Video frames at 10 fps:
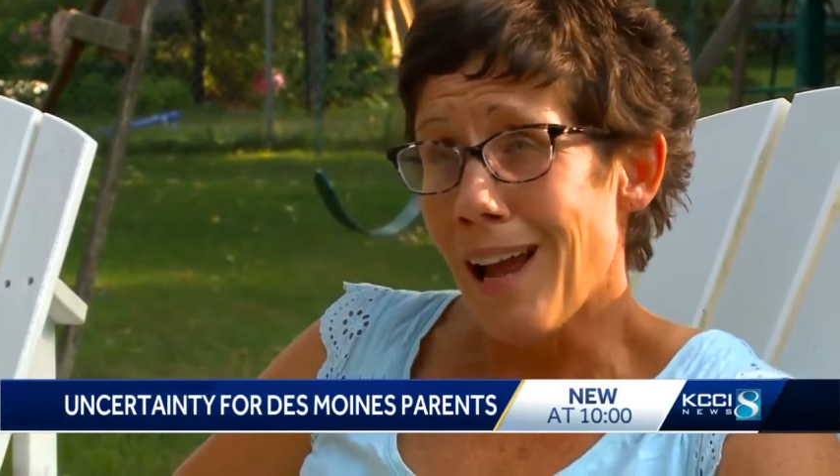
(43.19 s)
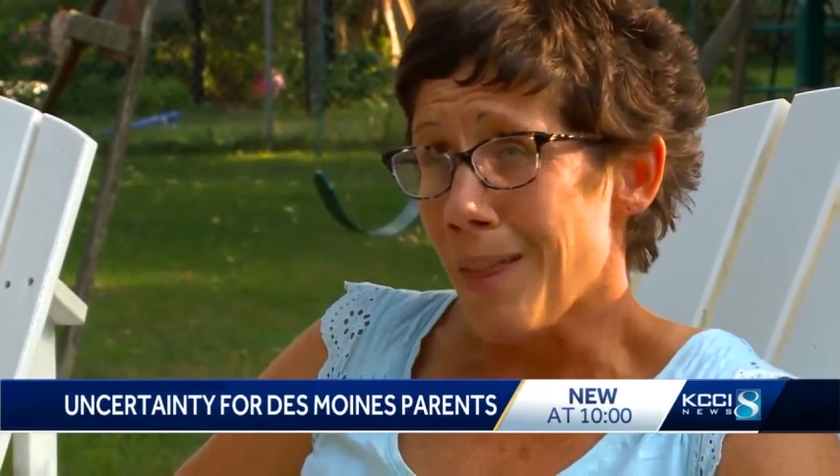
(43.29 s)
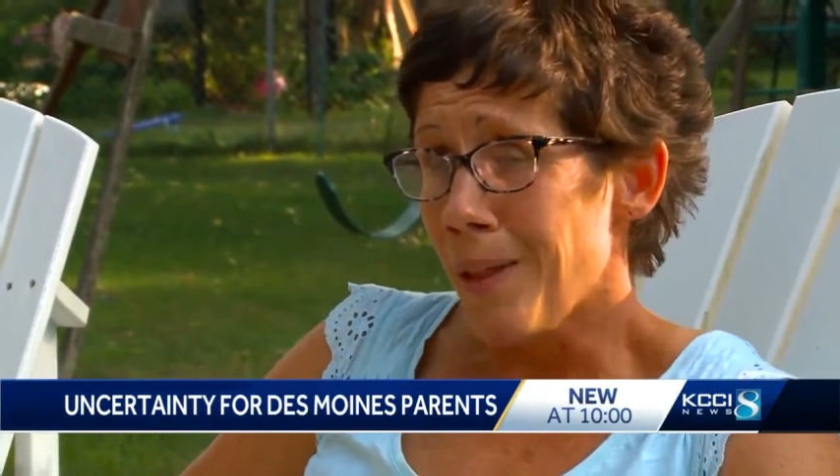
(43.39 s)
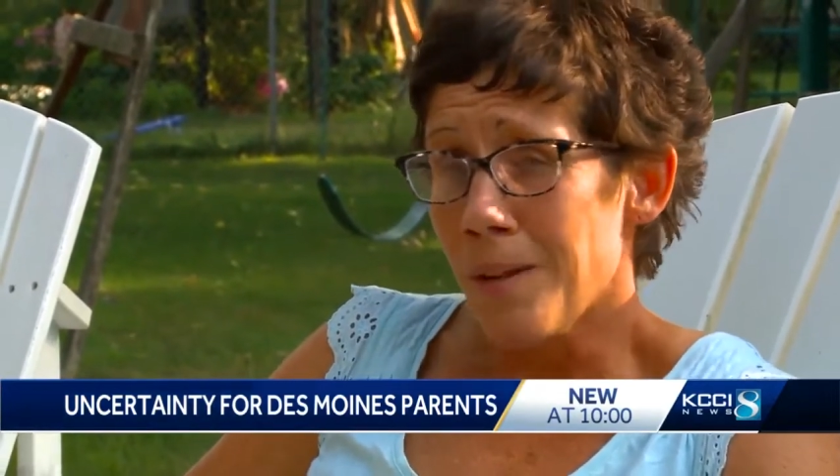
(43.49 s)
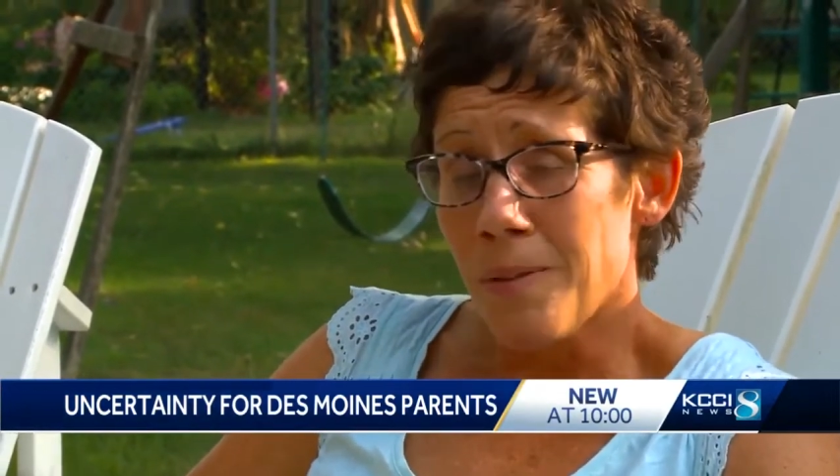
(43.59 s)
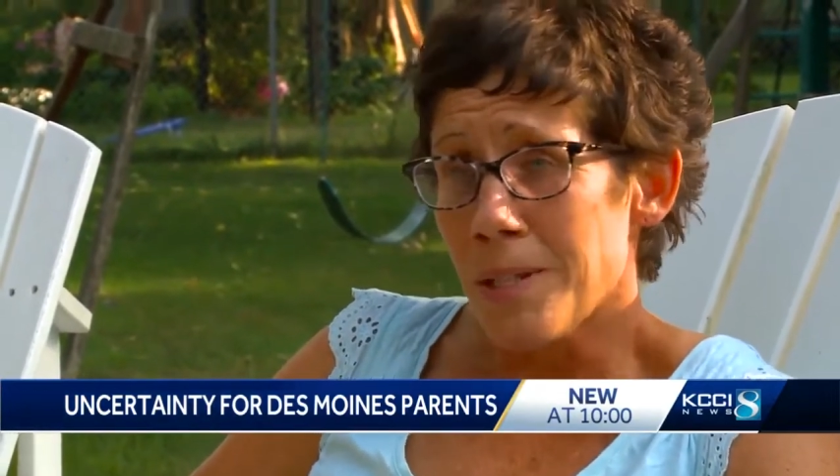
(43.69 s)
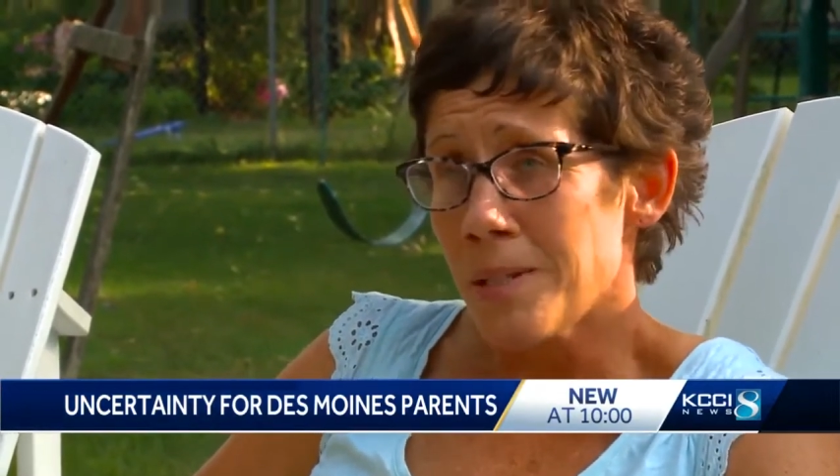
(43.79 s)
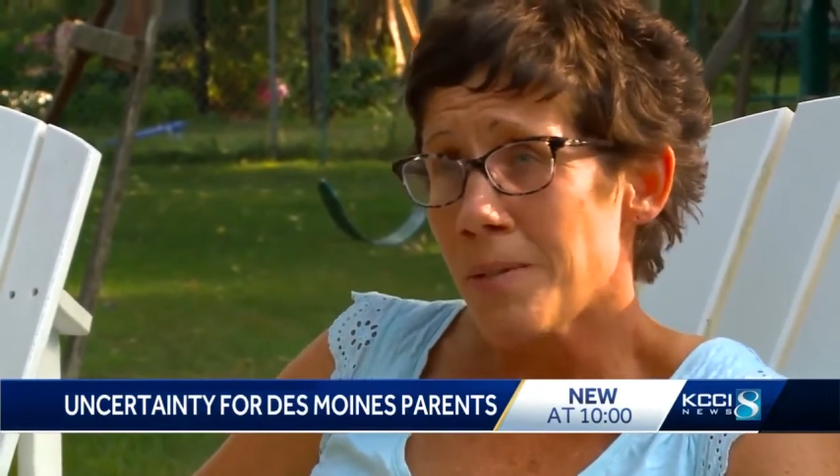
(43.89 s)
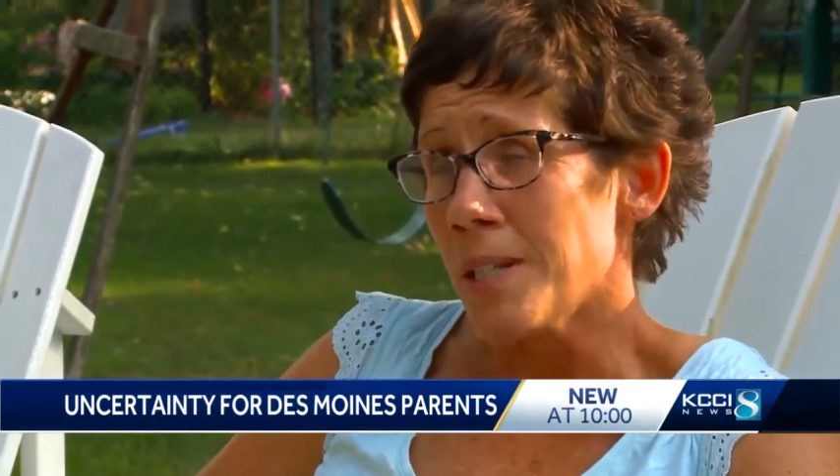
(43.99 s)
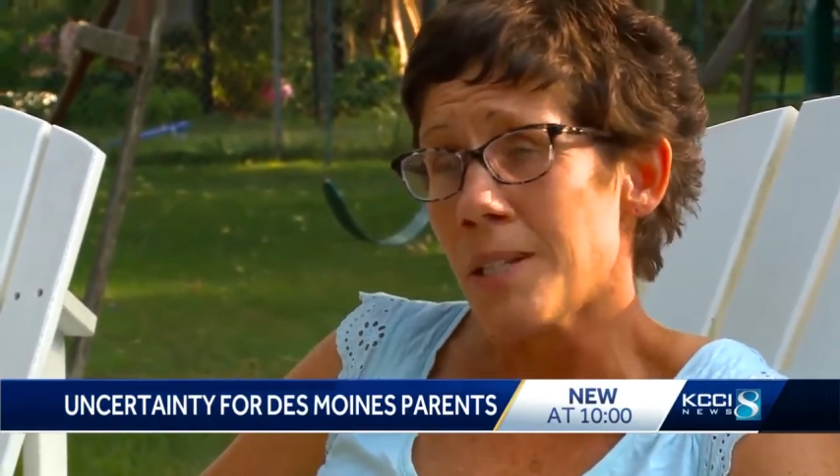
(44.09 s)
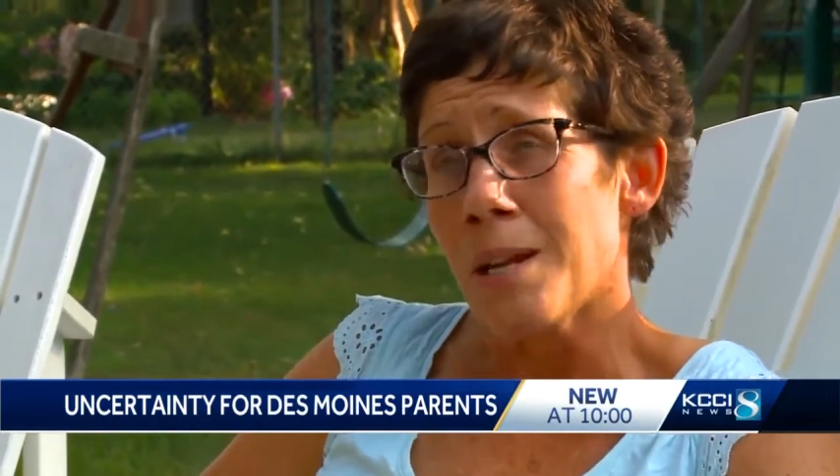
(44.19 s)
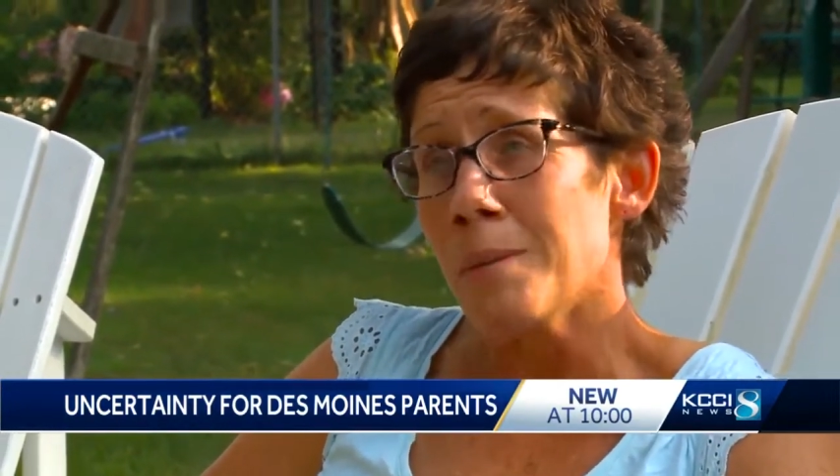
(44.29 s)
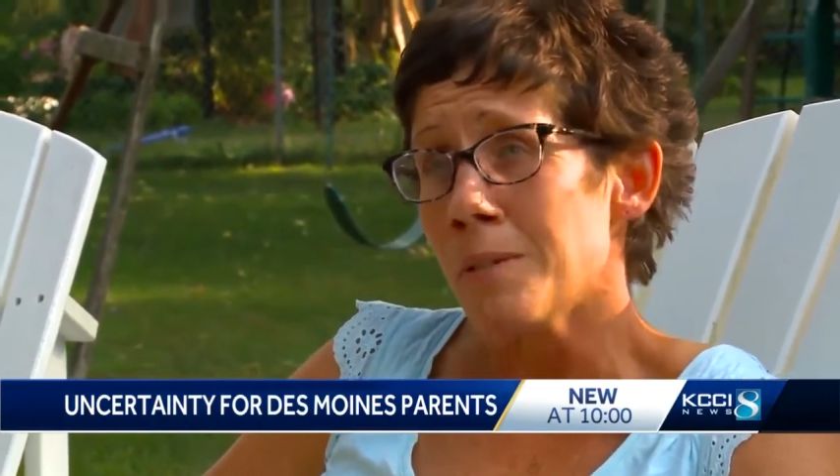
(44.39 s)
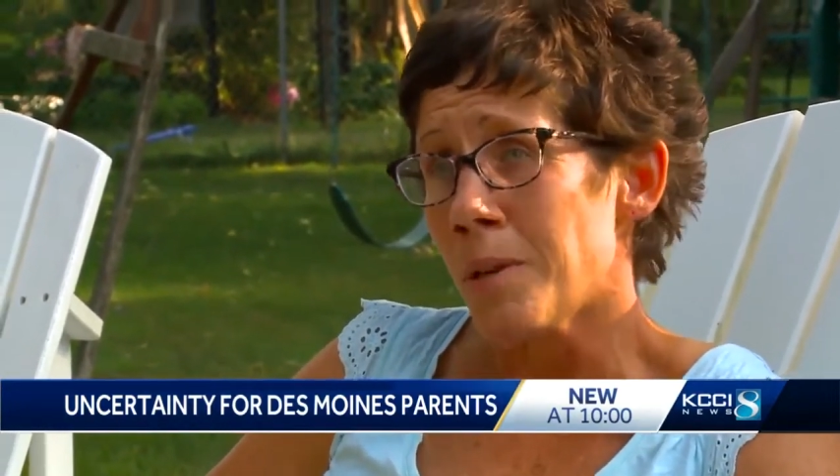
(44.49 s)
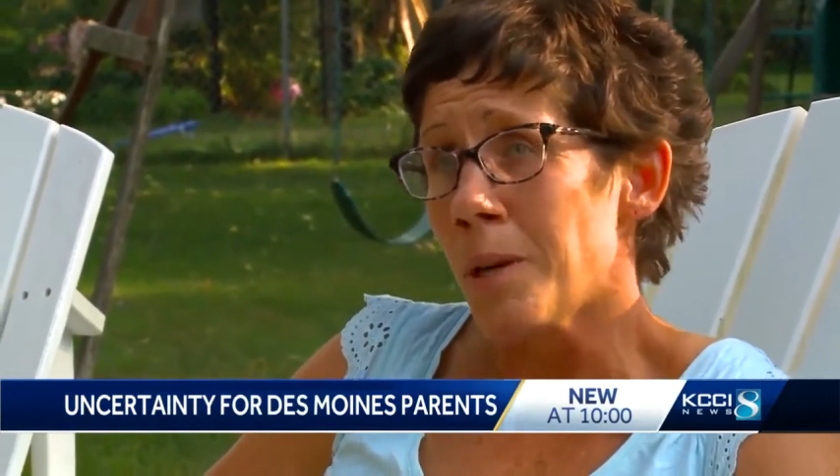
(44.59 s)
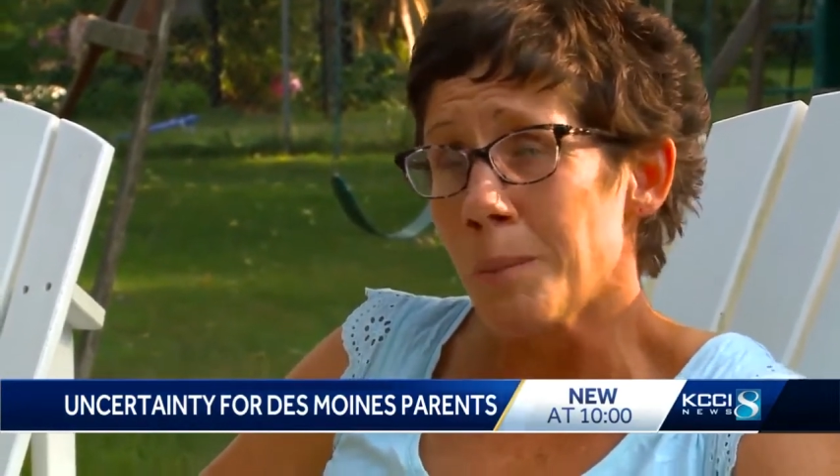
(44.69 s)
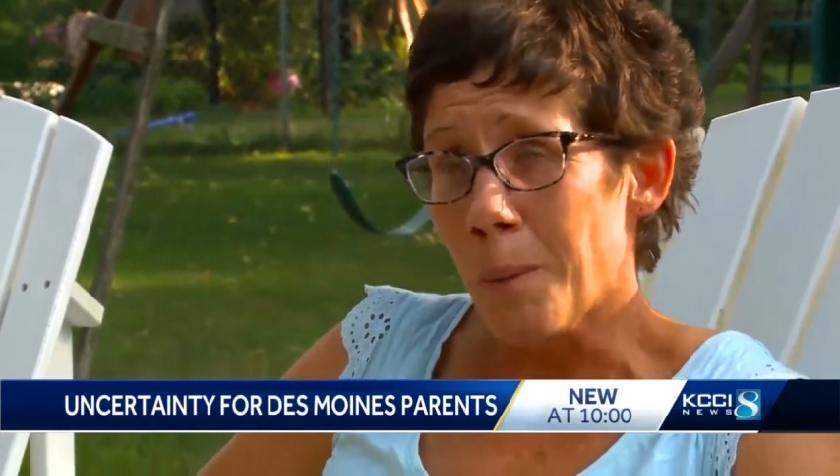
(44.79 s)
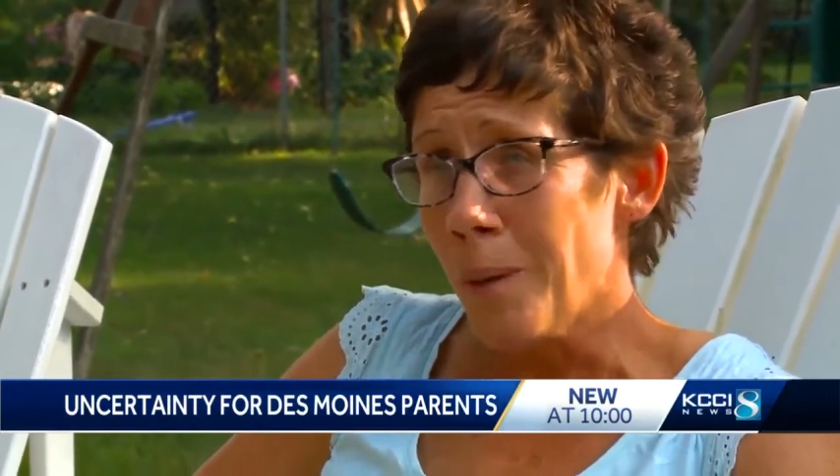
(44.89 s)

I think face-to-face -face time is very